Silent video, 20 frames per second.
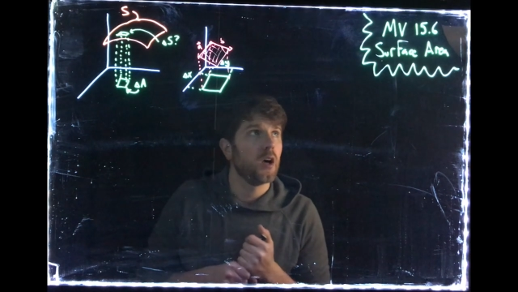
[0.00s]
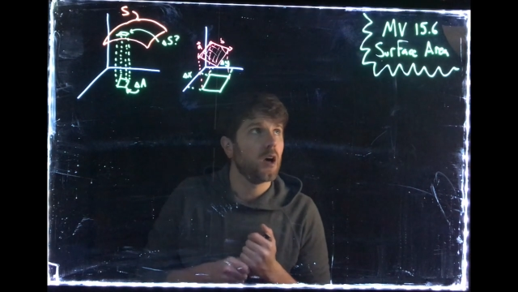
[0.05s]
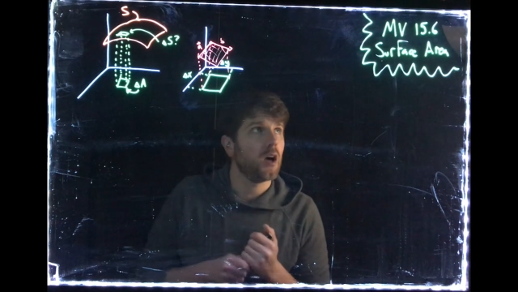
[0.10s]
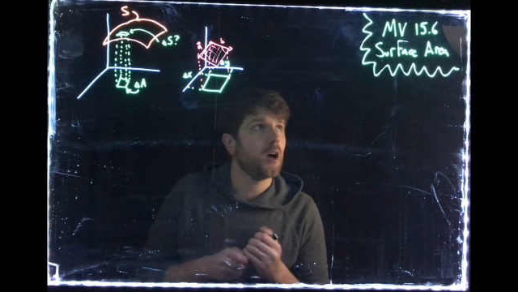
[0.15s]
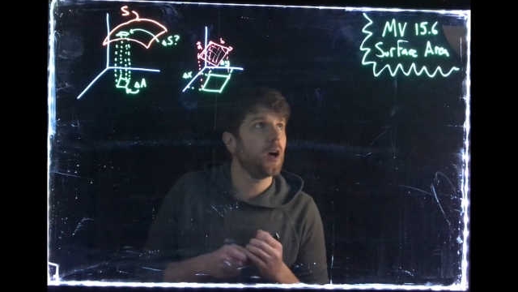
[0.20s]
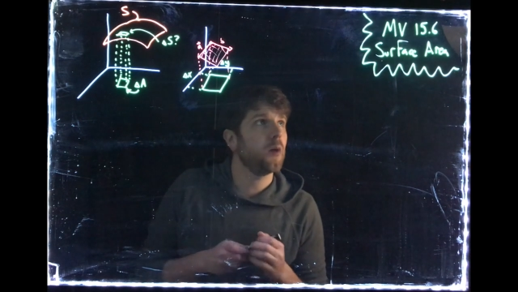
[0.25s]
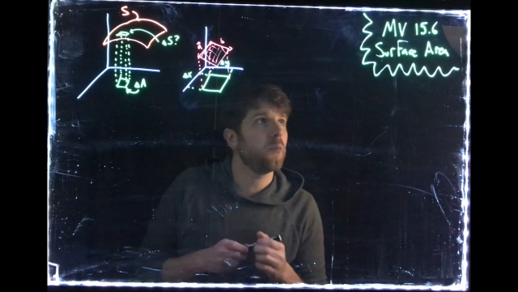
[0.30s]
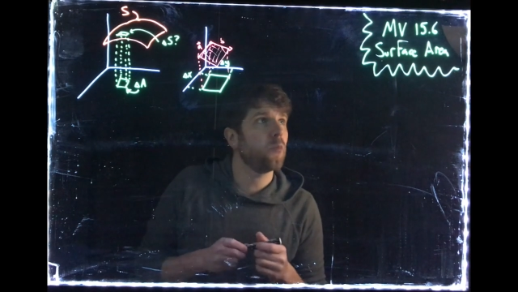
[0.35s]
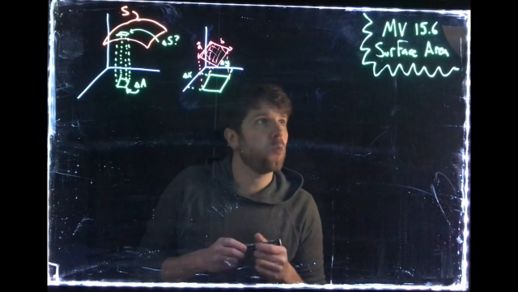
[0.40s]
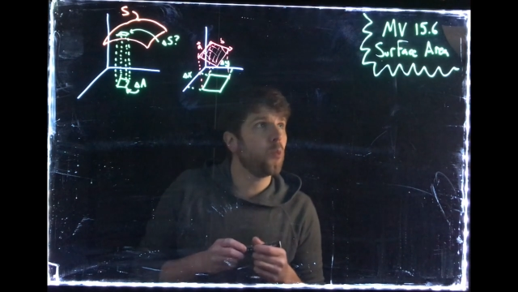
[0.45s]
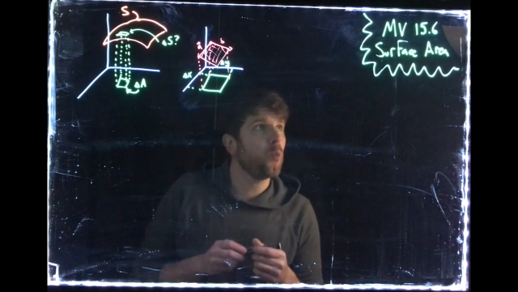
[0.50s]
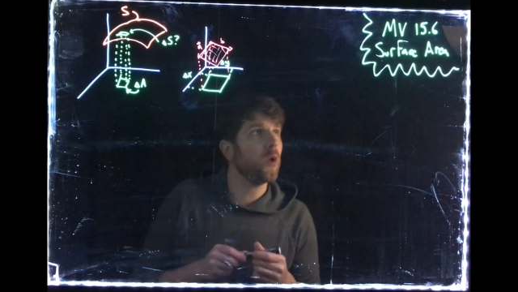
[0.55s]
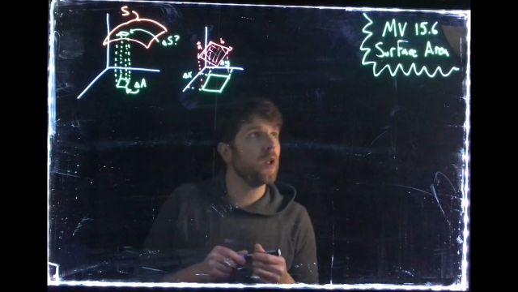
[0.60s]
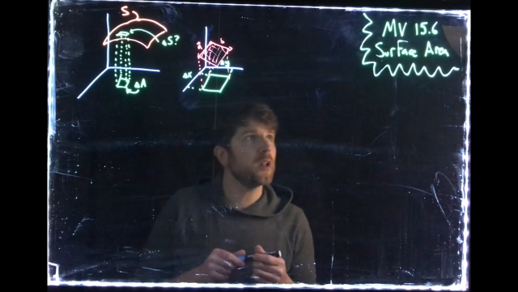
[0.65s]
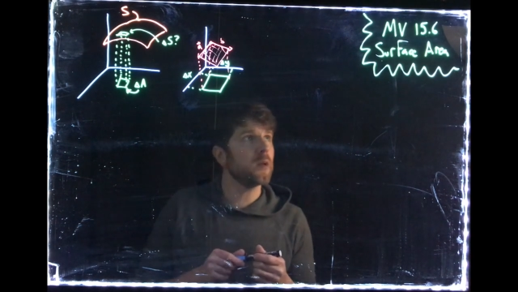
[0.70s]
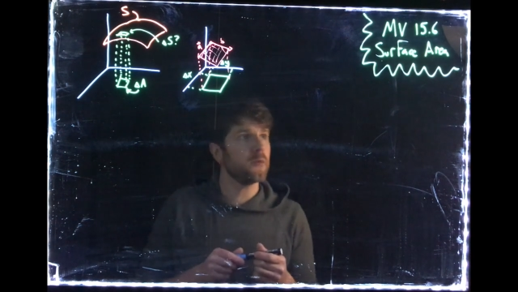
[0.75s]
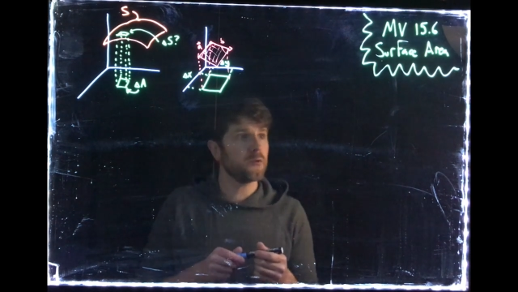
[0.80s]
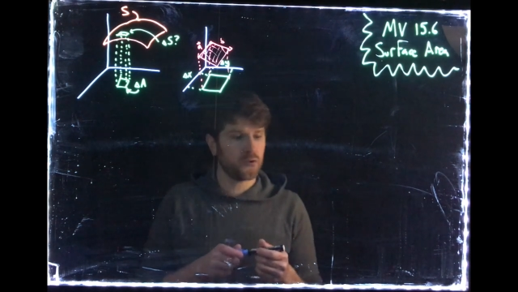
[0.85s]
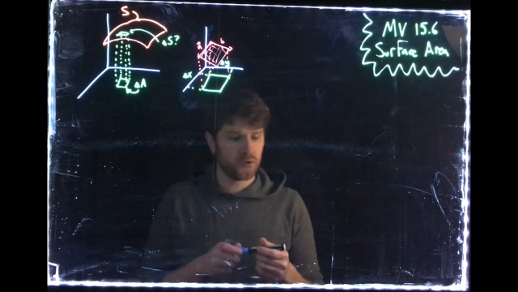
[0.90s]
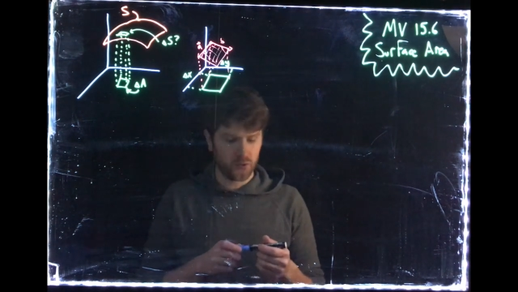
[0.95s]

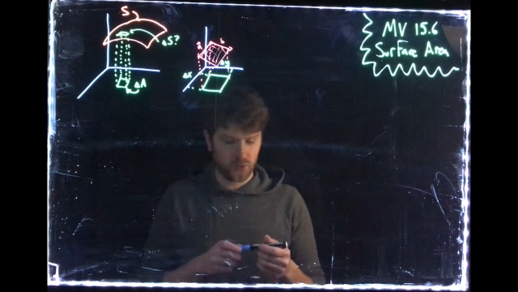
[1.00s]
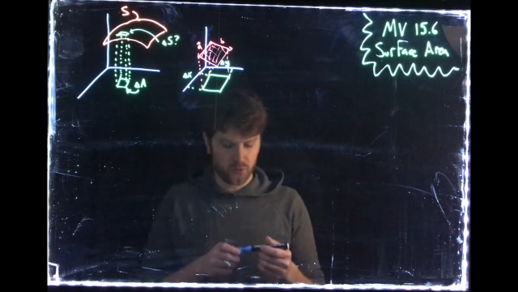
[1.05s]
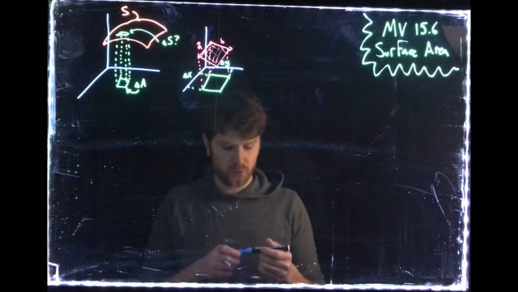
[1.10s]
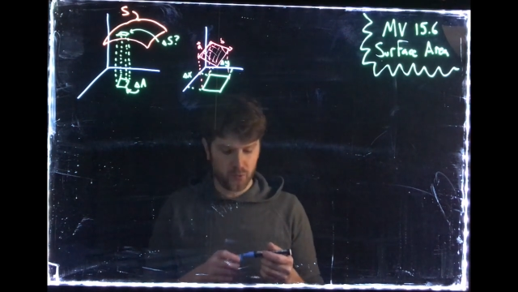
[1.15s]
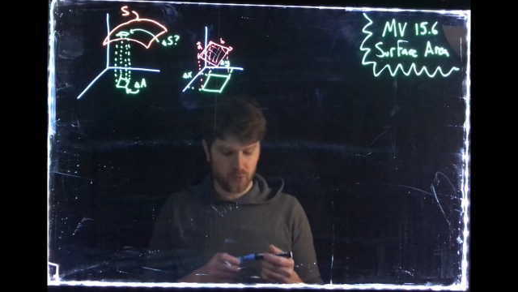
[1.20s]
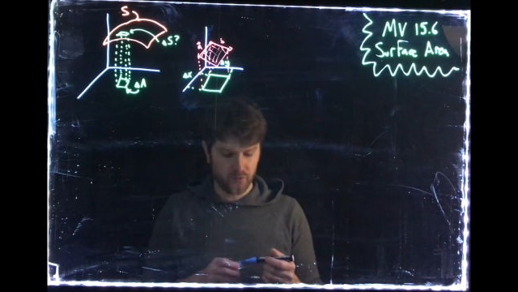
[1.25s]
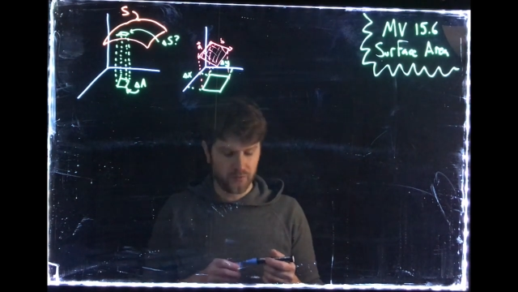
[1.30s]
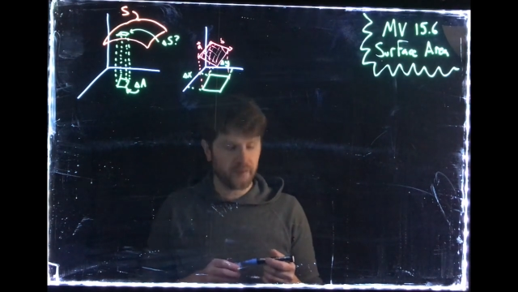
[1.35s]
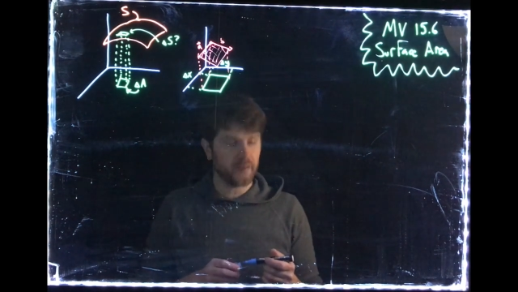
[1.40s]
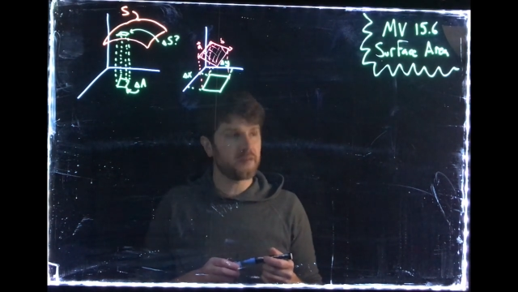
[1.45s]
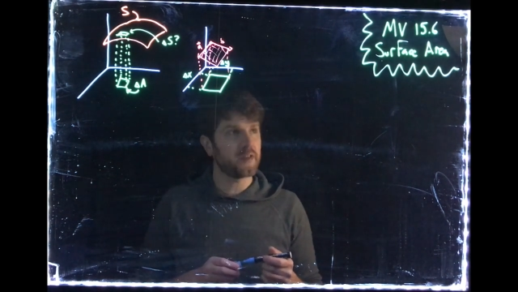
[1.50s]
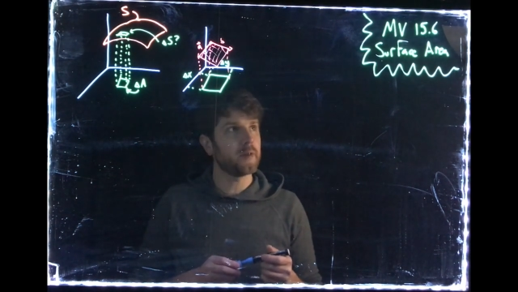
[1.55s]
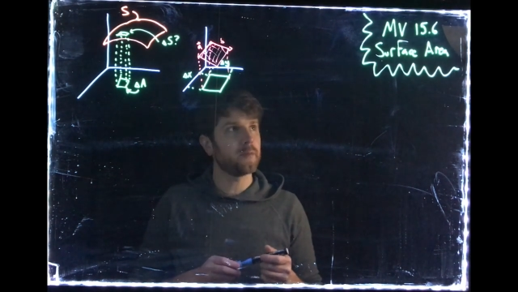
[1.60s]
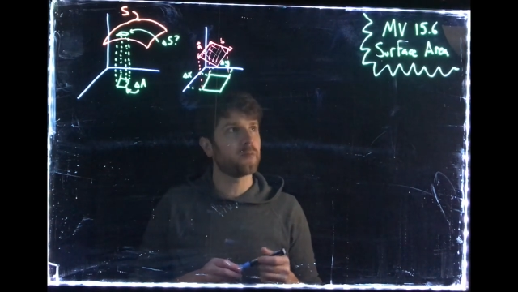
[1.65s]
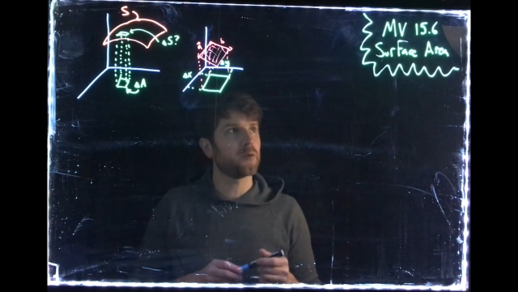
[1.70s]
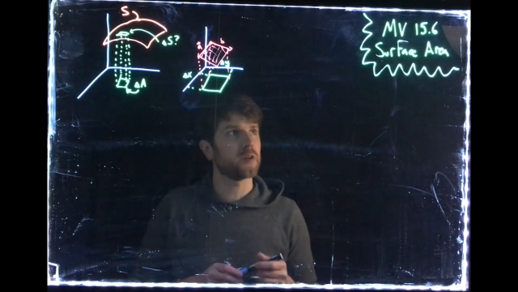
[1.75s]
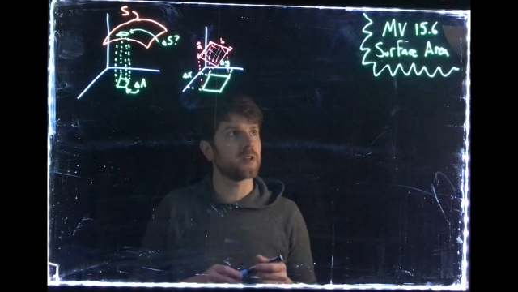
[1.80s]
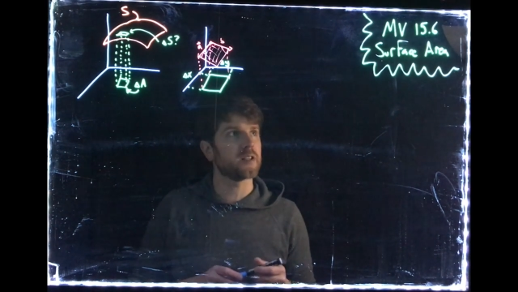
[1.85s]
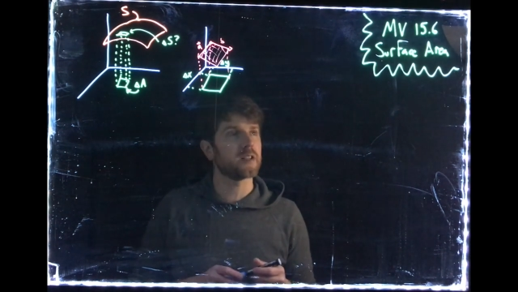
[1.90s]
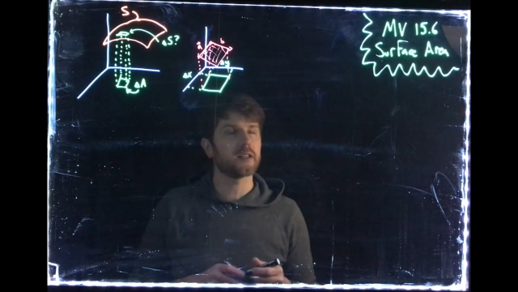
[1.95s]
Welcome to
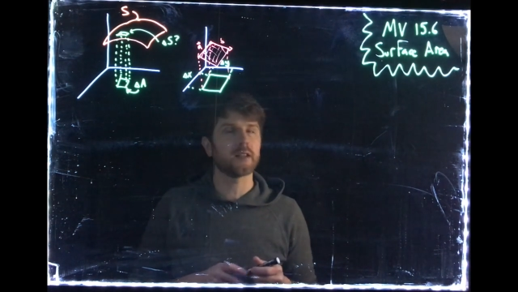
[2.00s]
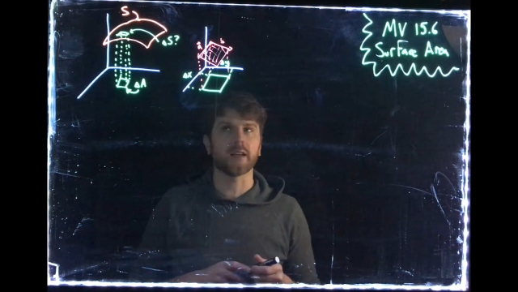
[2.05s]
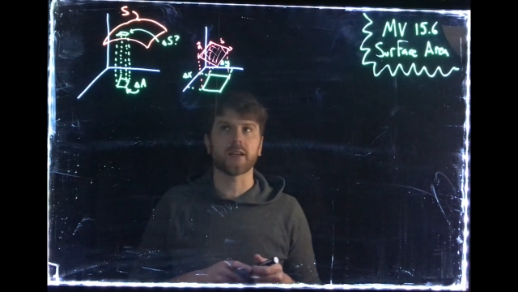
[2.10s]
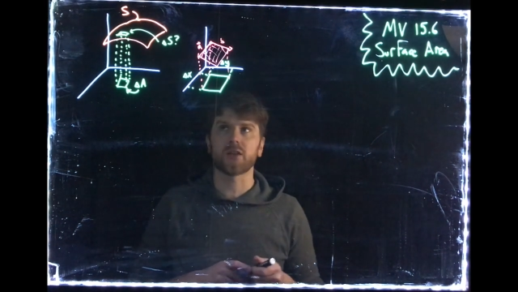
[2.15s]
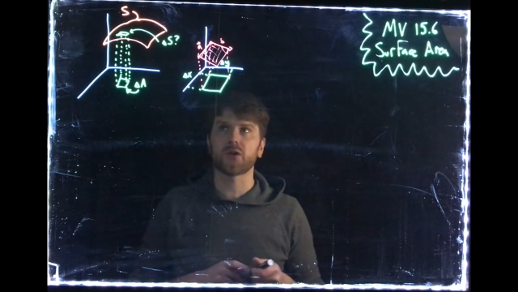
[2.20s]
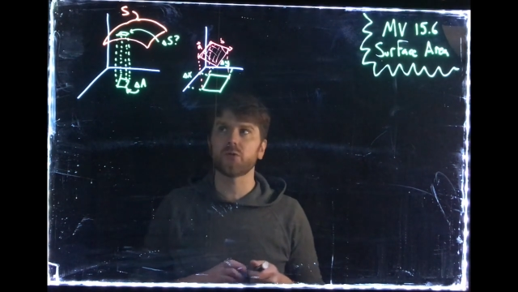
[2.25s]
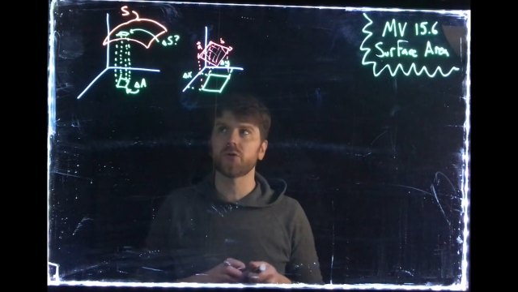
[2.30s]
15.6,